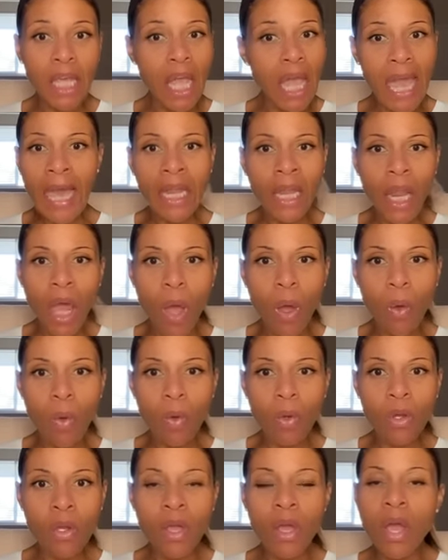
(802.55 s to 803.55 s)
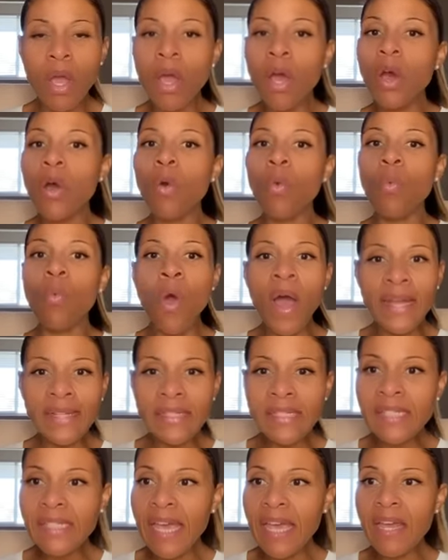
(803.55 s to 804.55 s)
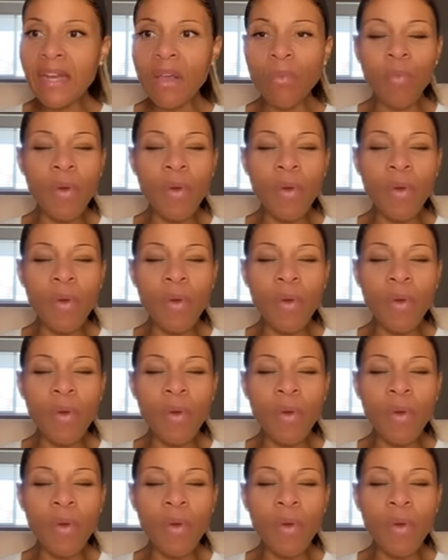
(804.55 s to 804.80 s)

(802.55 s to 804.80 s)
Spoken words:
Hello. Once that